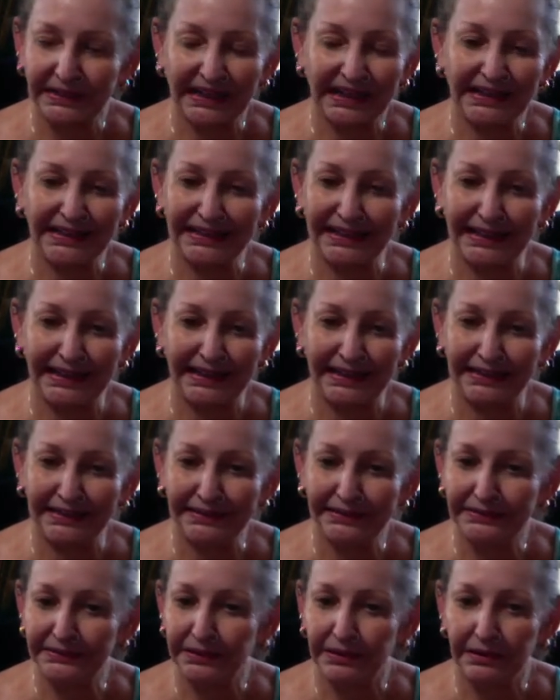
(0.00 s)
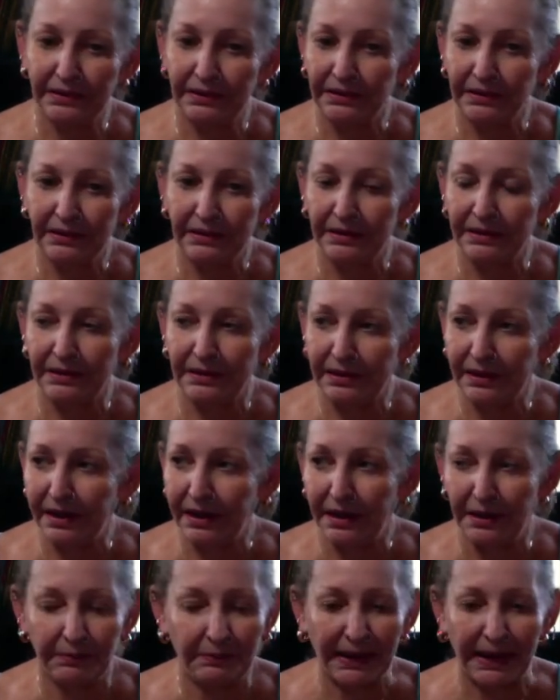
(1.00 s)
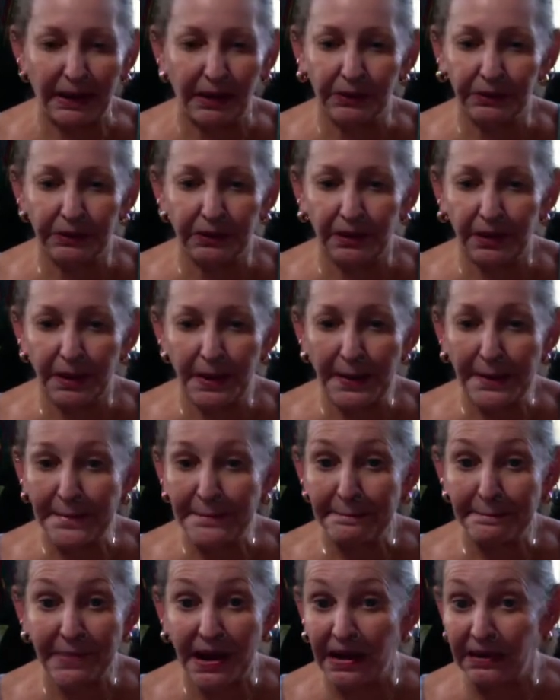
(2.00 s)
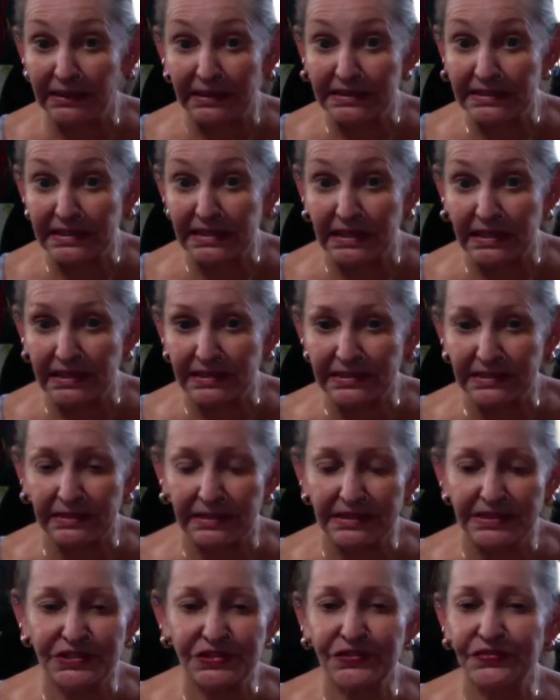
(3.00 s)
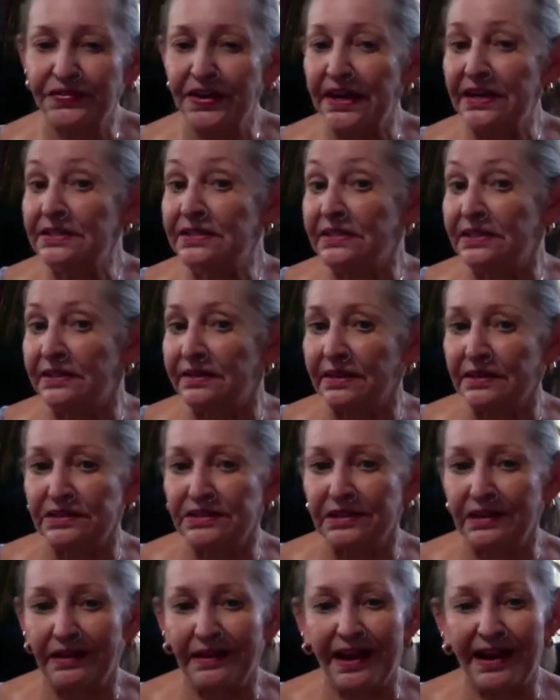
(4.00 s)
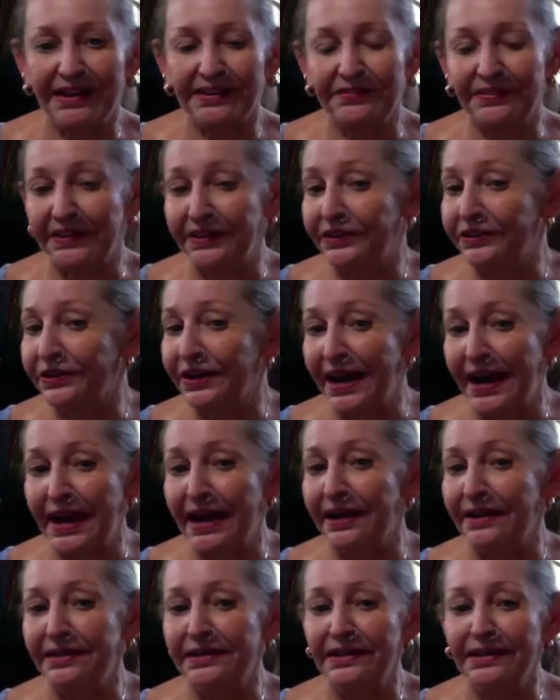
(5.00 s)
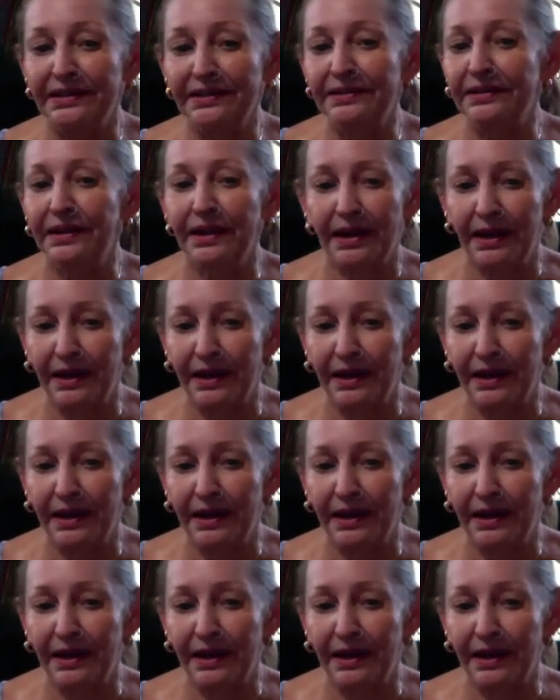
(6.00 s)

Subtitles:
clean about politics. Let's face it. There's a lot of underhanded